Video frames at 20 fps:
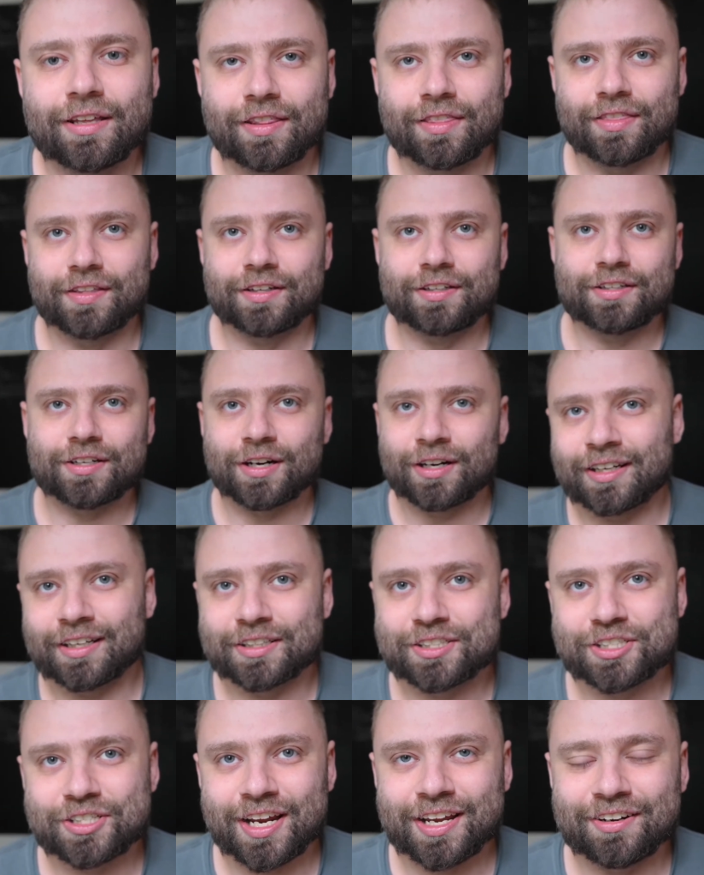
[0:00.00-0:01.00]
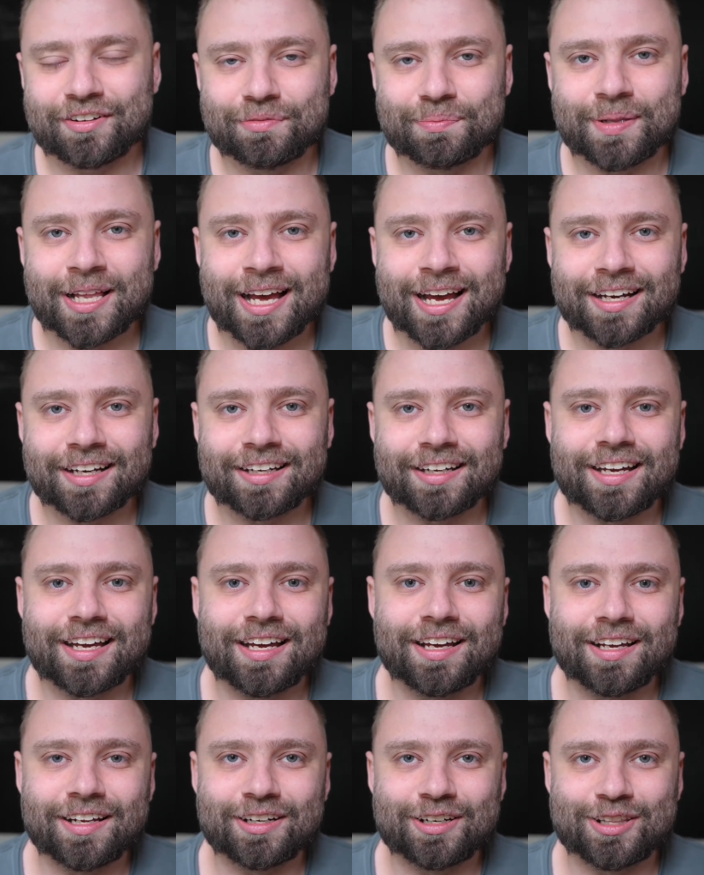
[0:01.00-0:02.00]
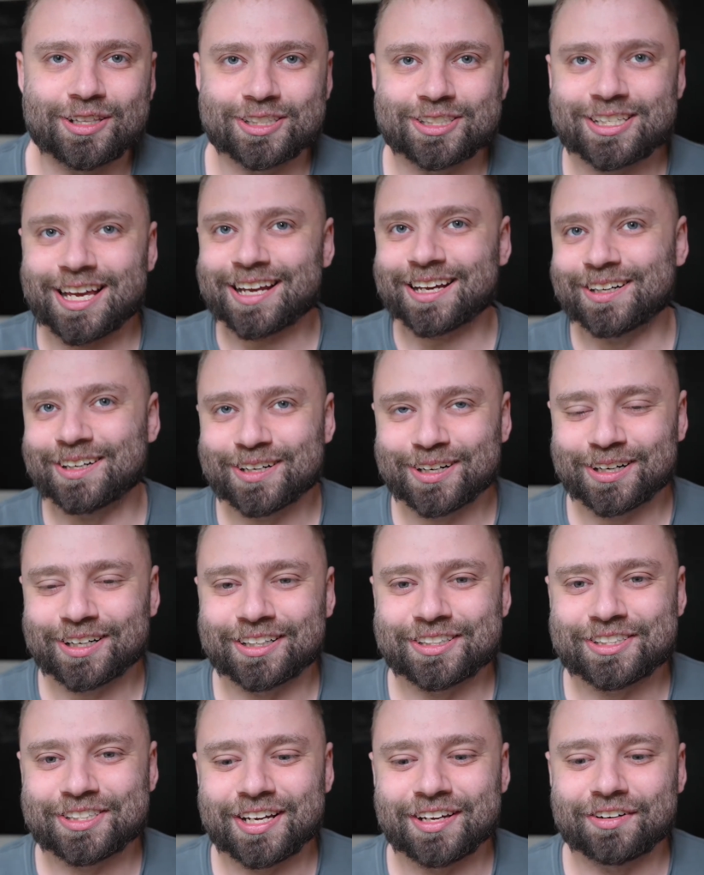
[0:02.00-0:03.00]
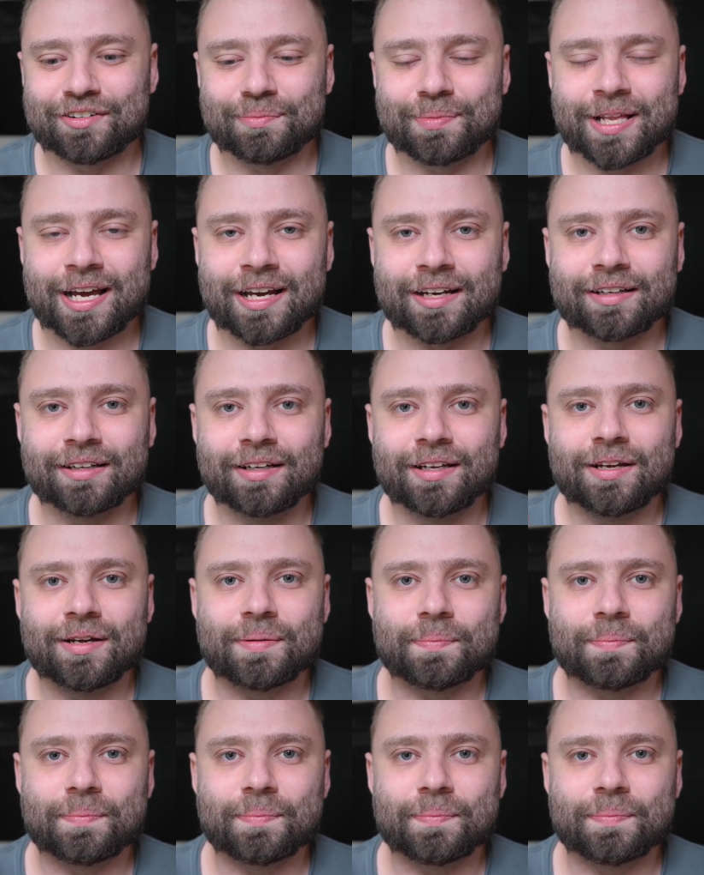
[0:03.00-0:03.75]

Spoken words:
the darkest shade of black and the second darkest shade of black.